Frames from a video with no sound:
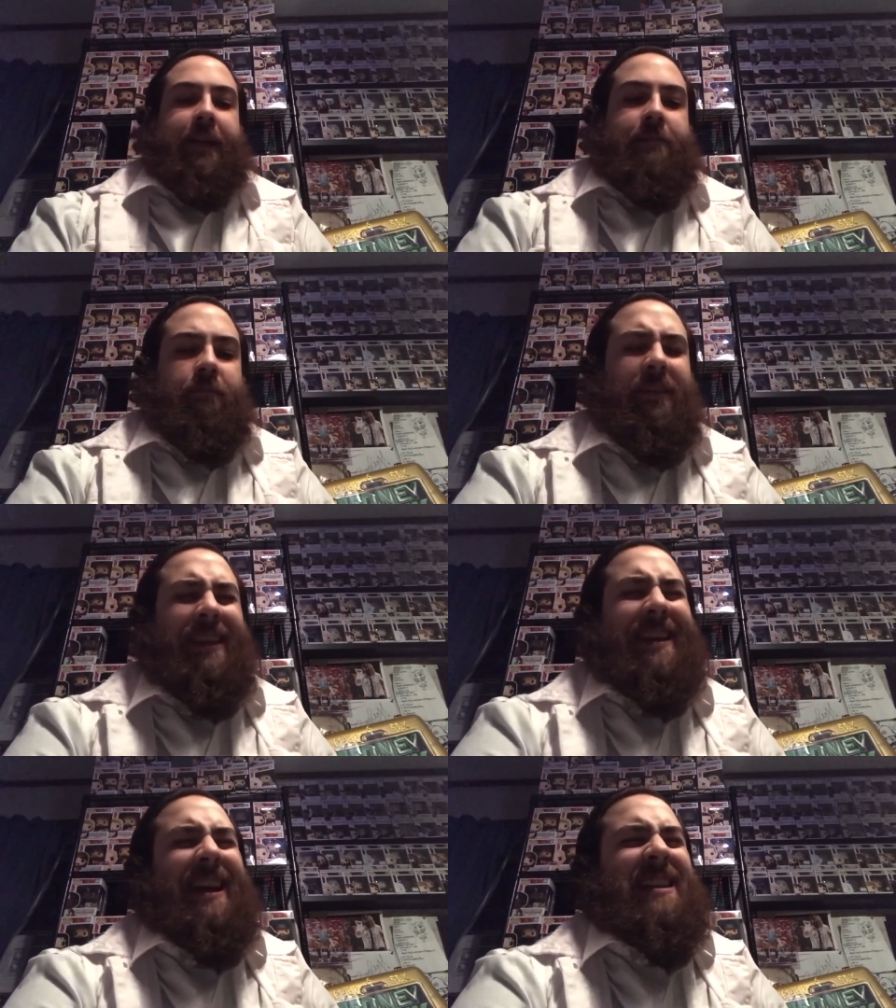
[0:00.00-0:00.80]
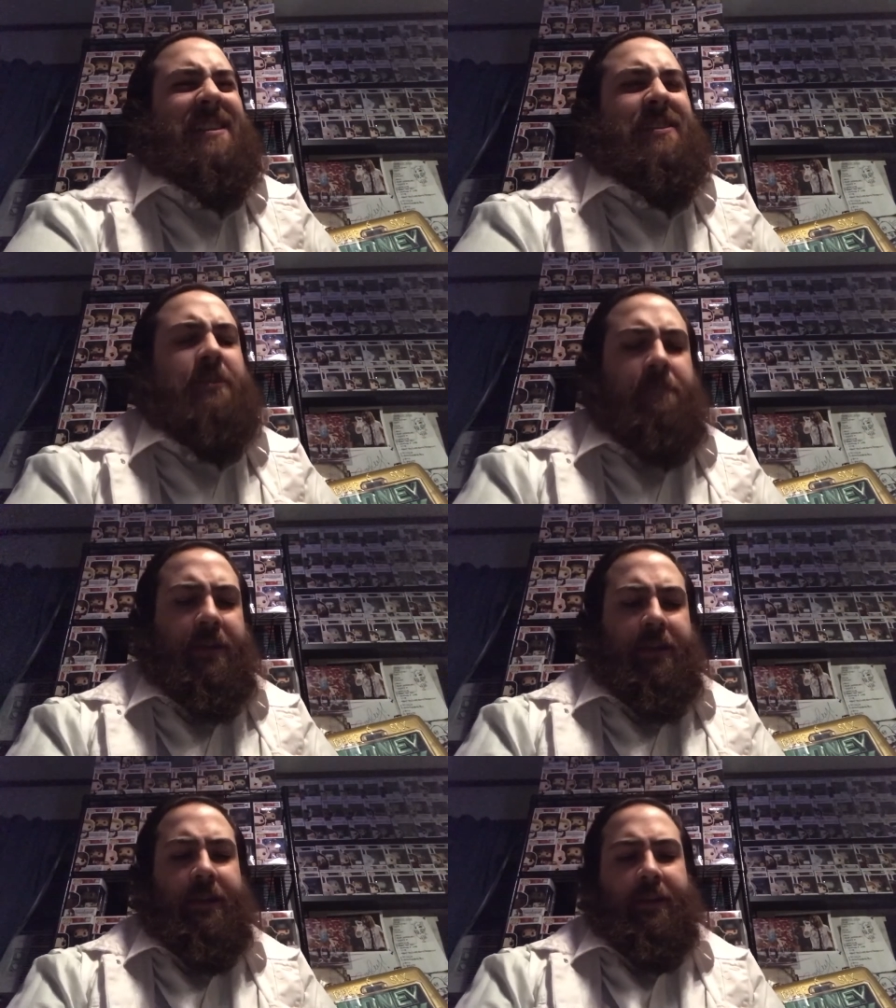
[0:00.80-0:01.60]
It's really kind of
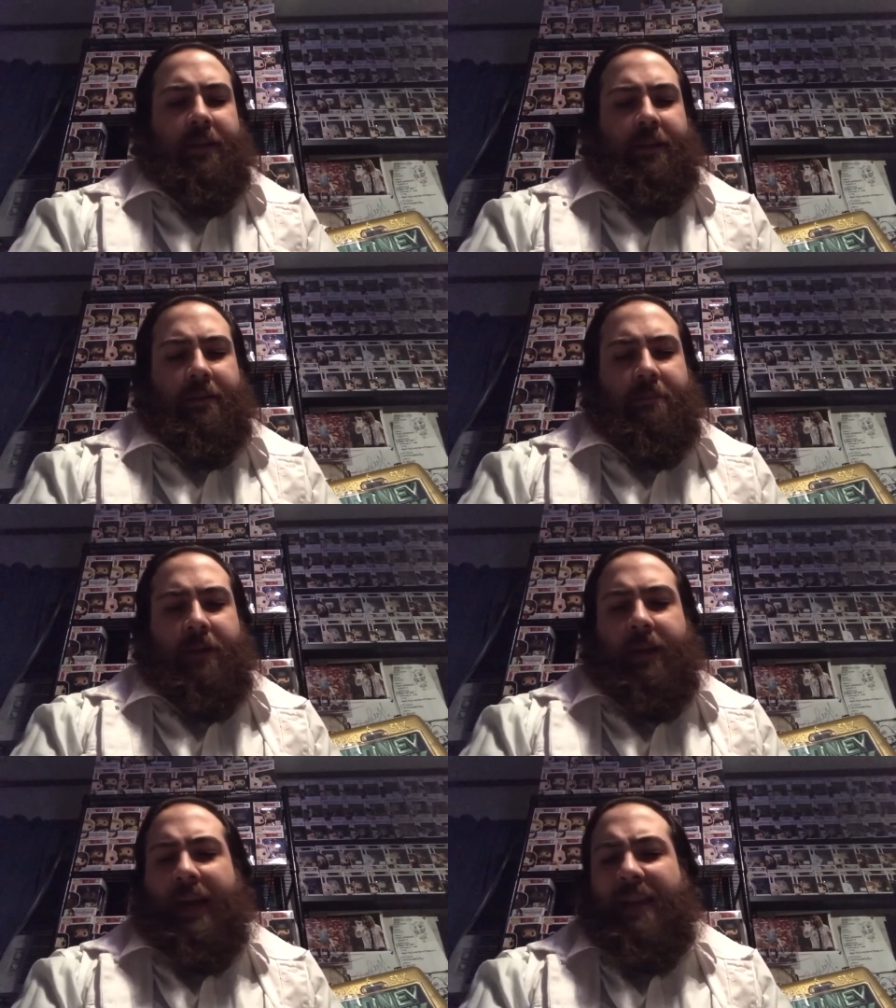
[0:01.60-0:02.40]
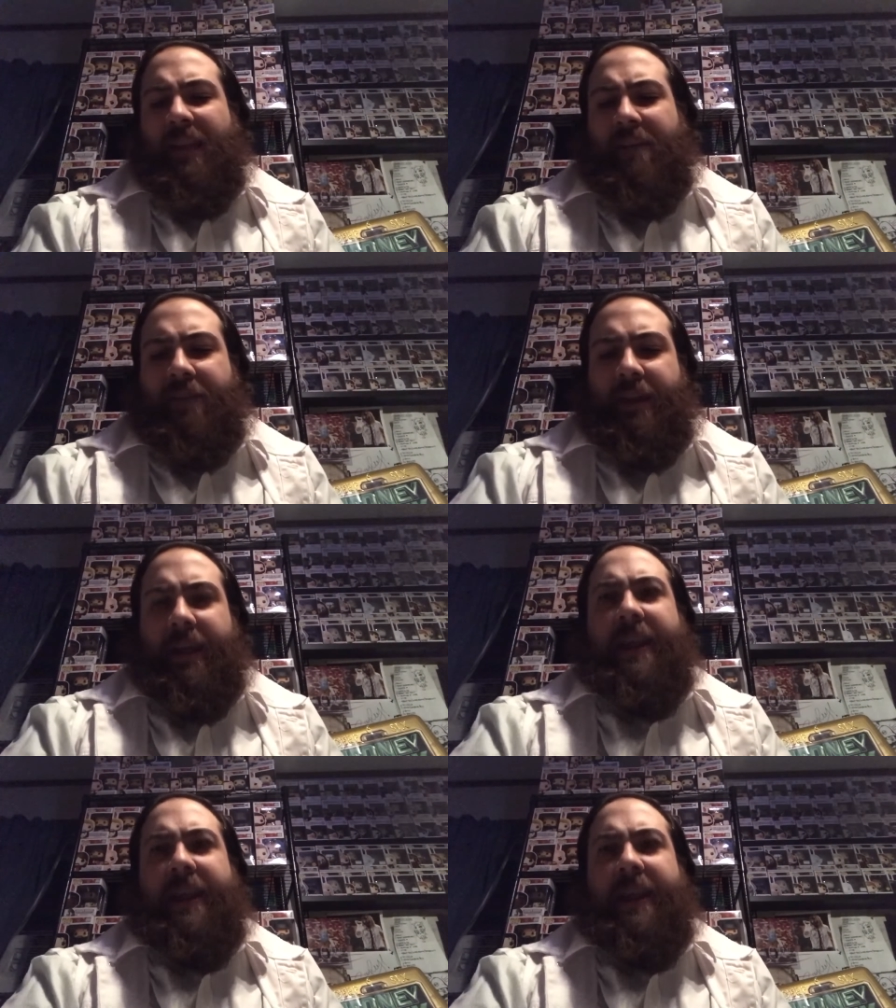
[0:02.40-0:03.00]
stupid, but I love it.